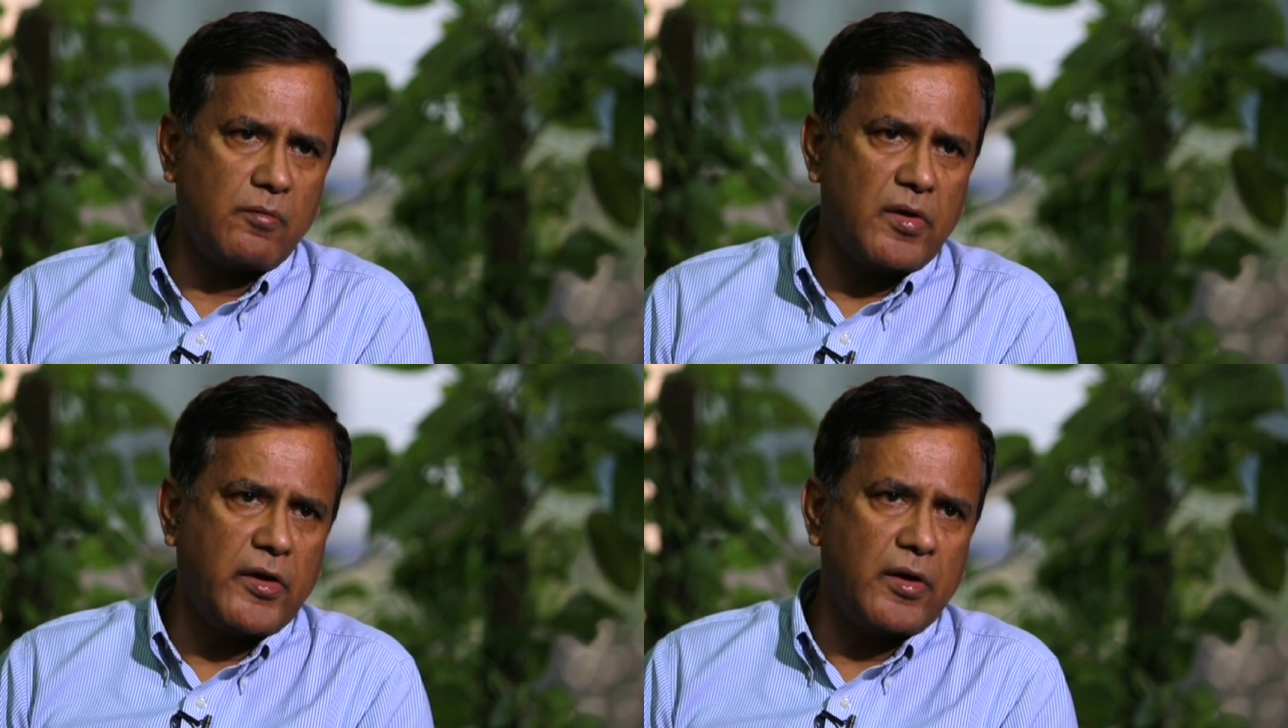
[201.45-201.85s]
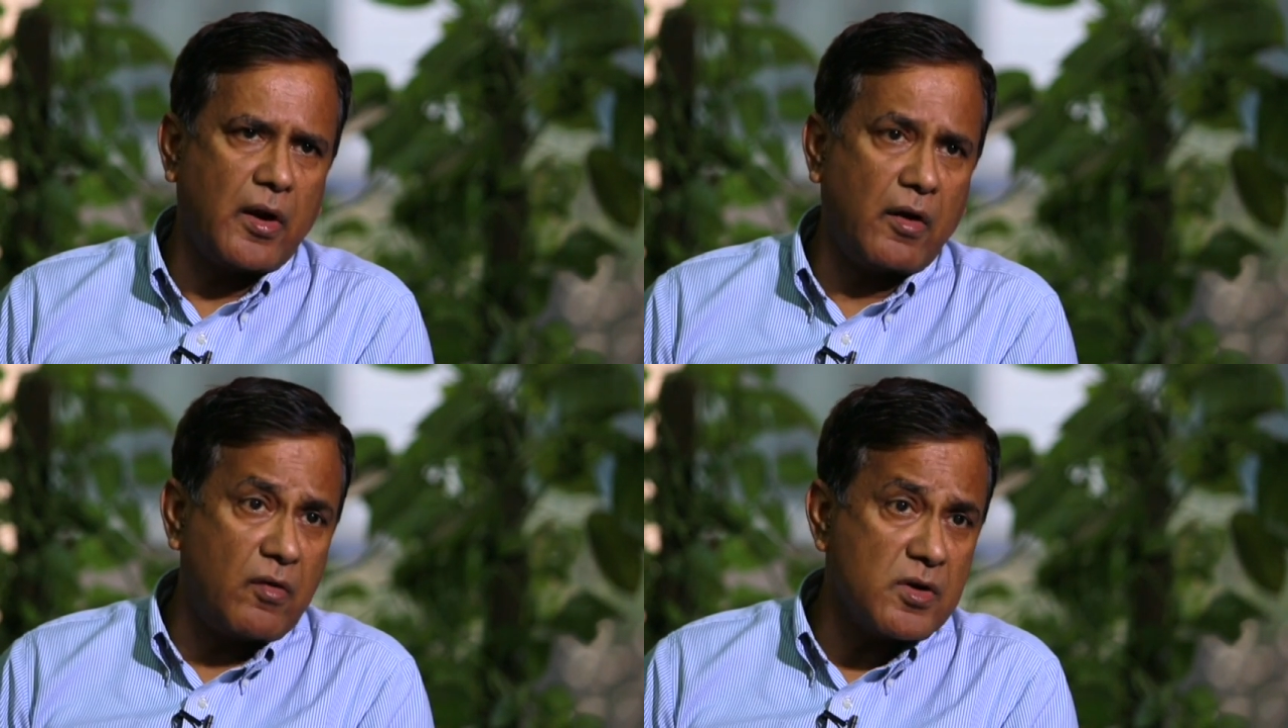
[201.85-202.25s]
we can
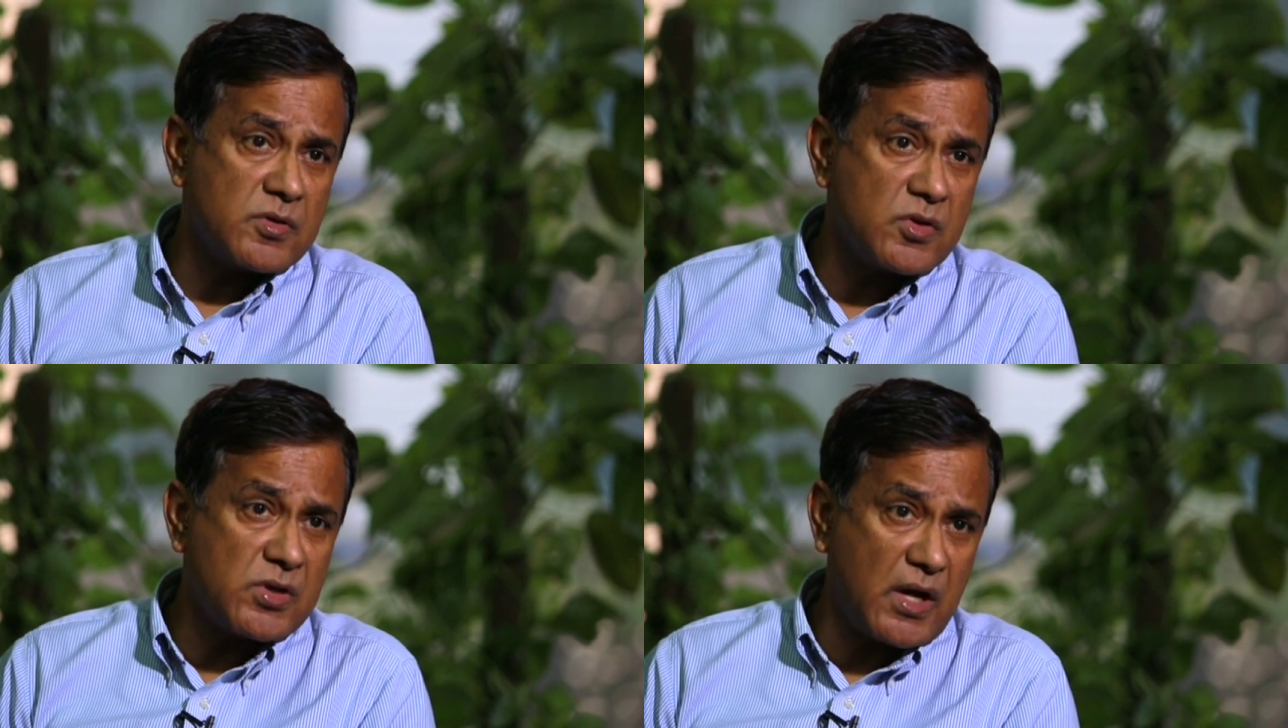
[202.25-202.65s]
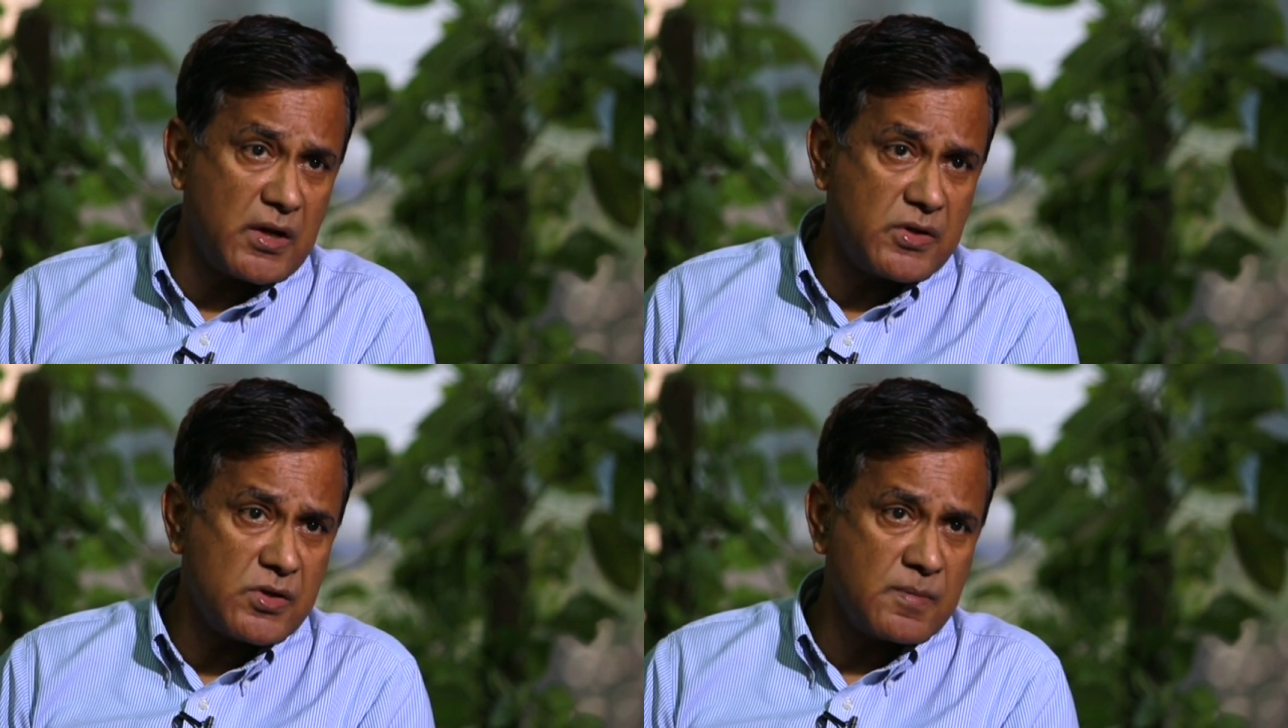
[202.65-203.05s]
address the
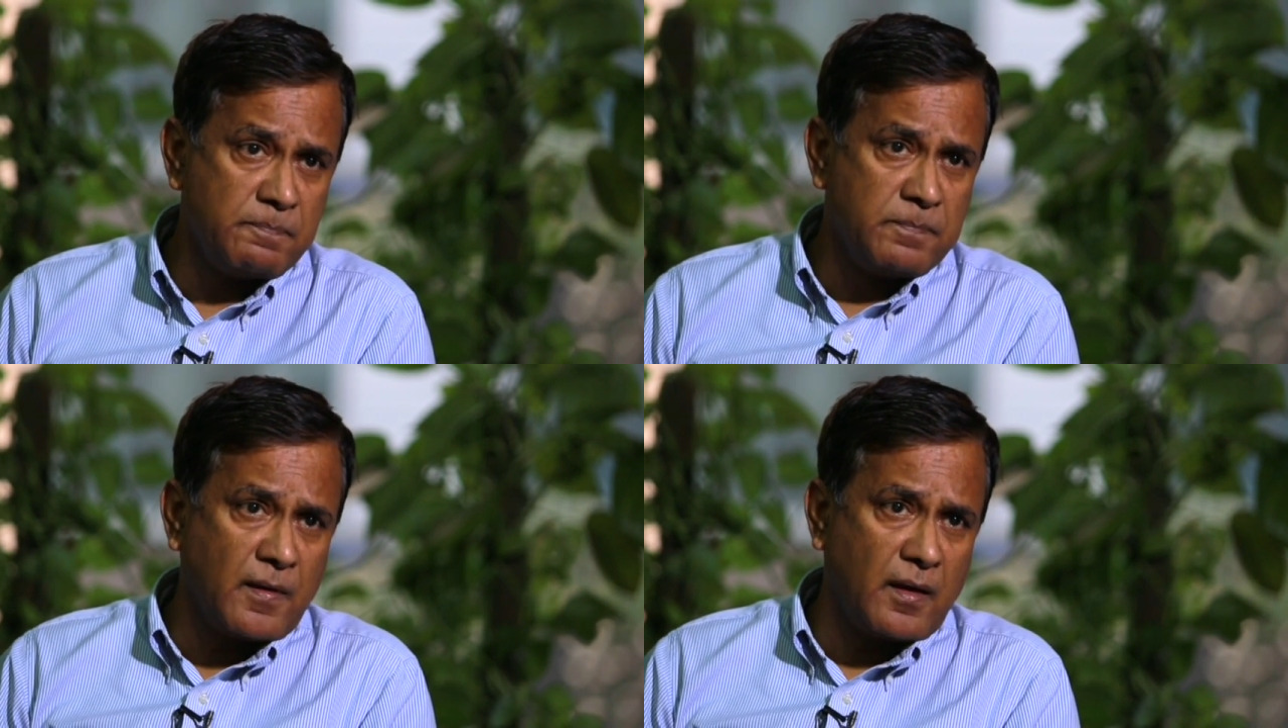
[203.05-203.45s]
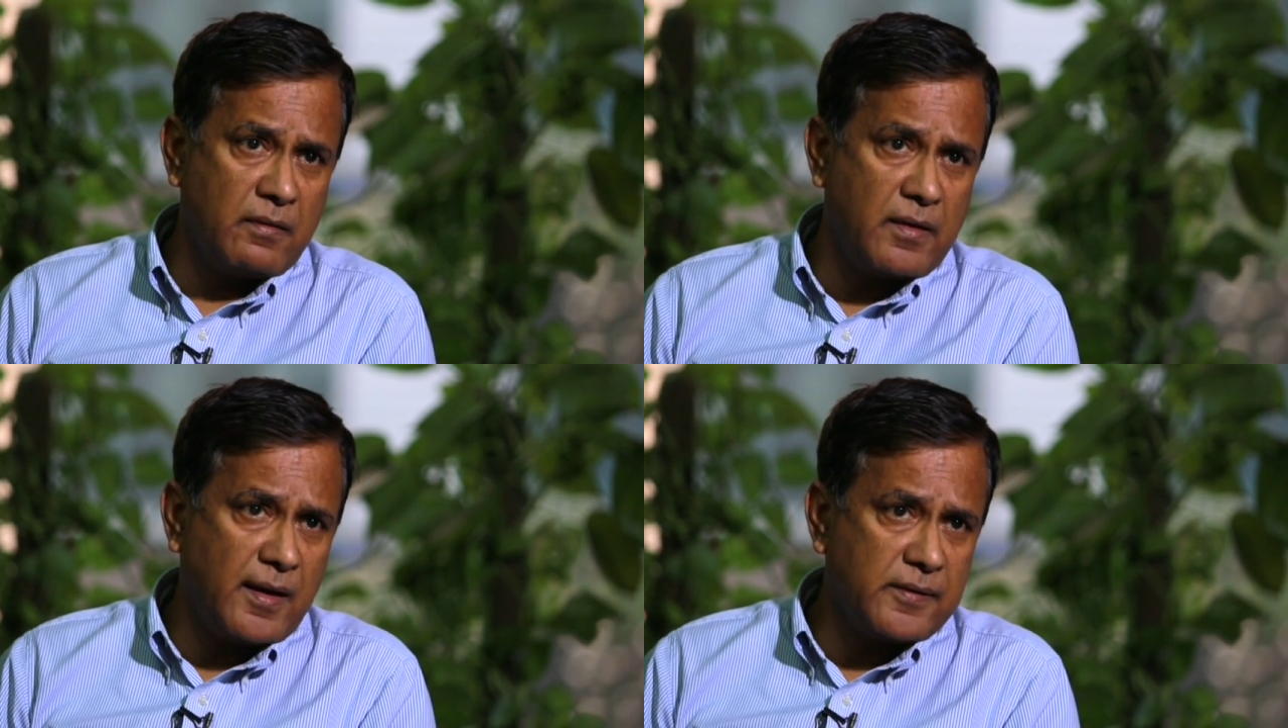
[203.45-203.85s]
challenge in
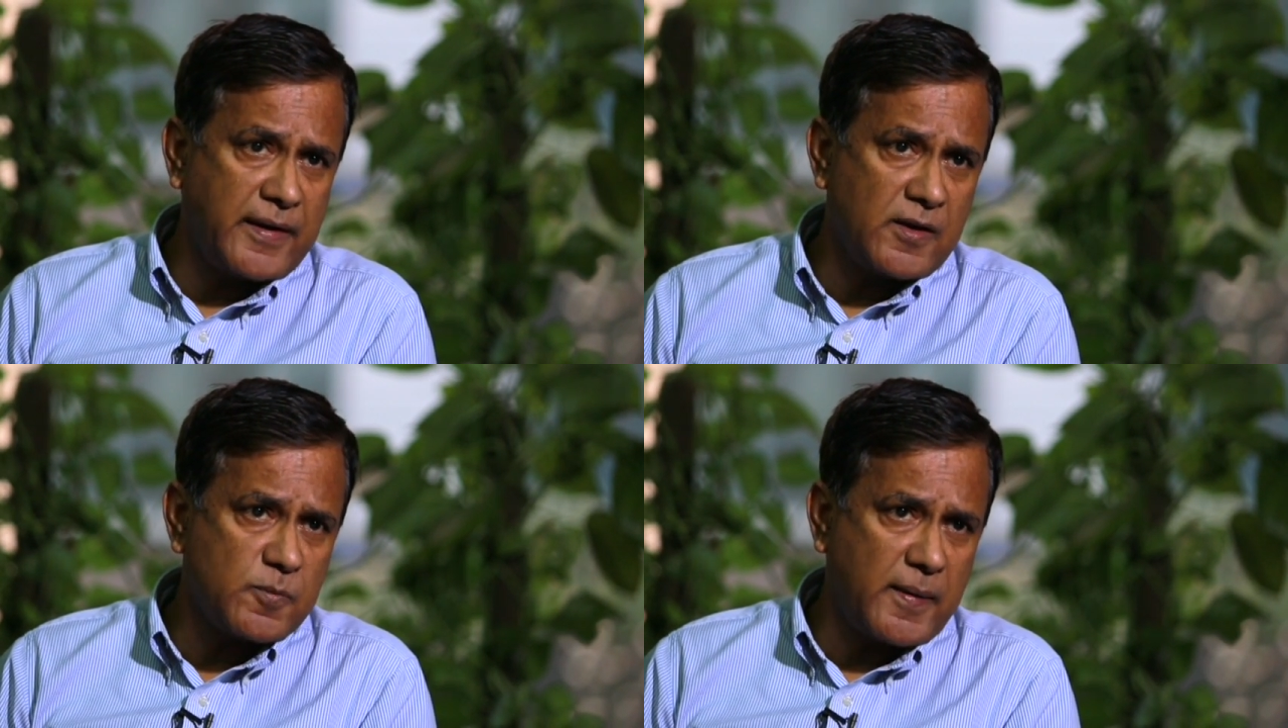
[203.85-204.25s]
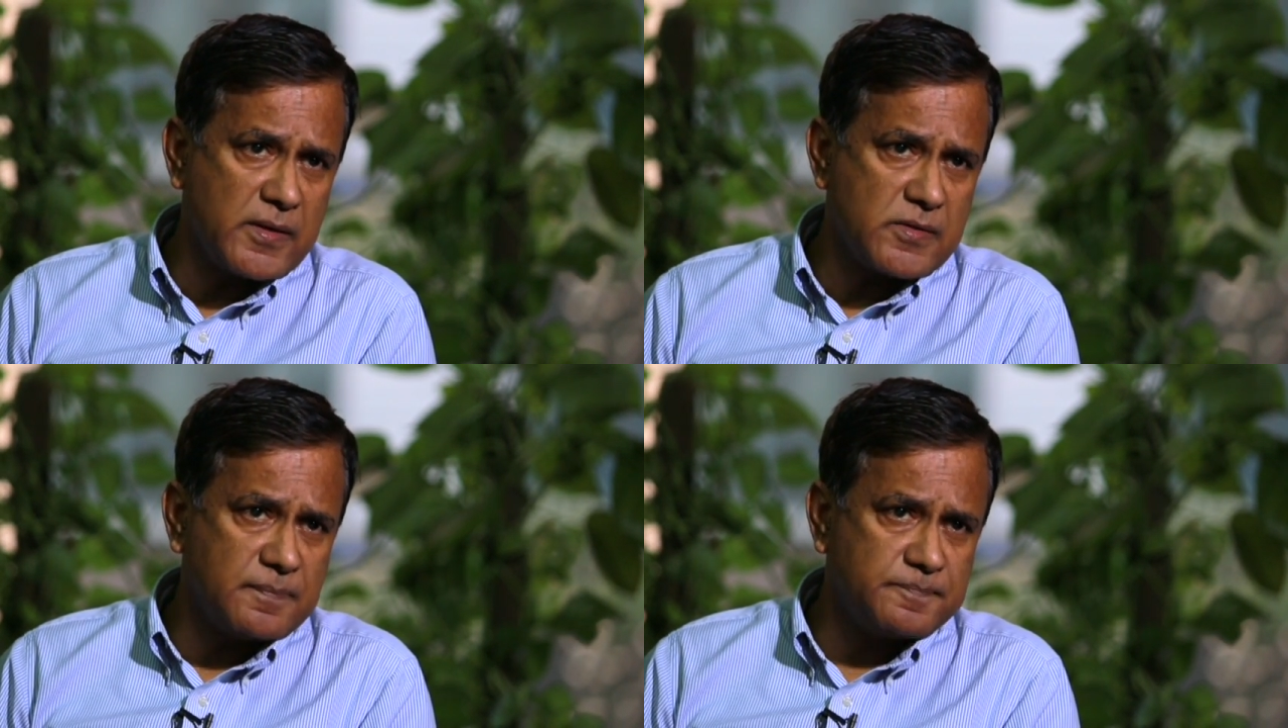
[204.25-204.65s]
the healthcare
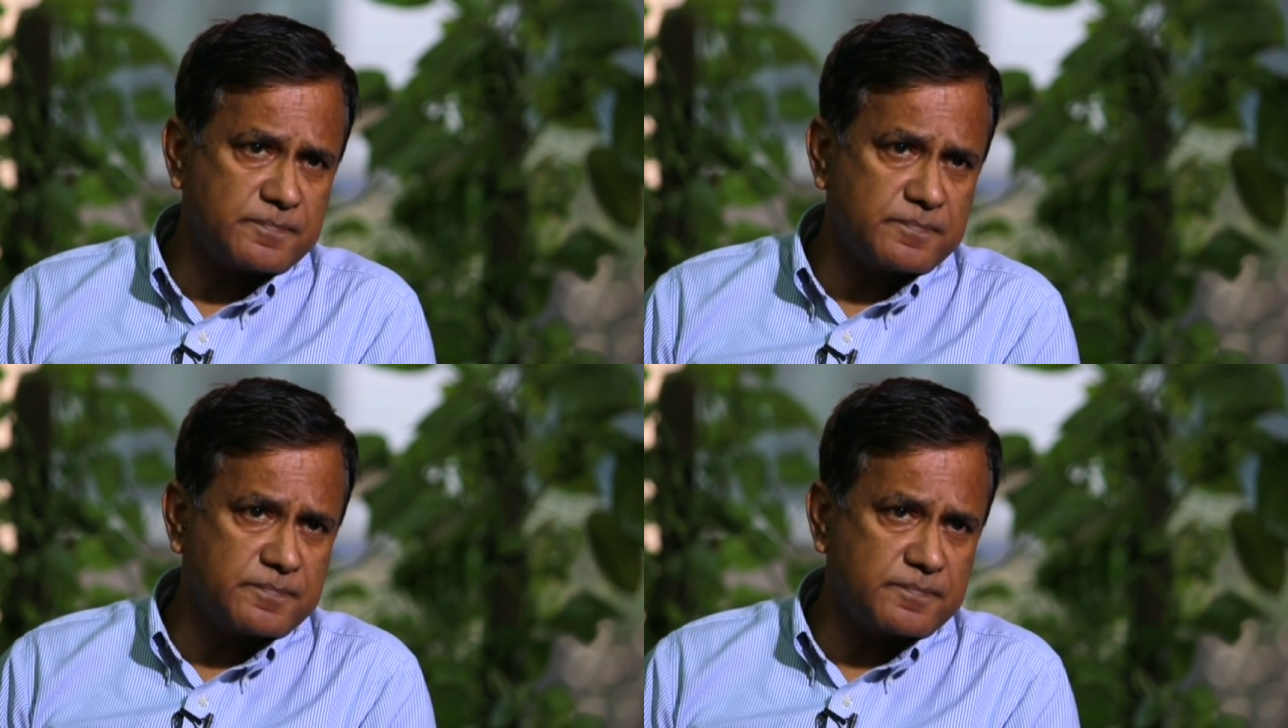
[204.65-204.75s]
space.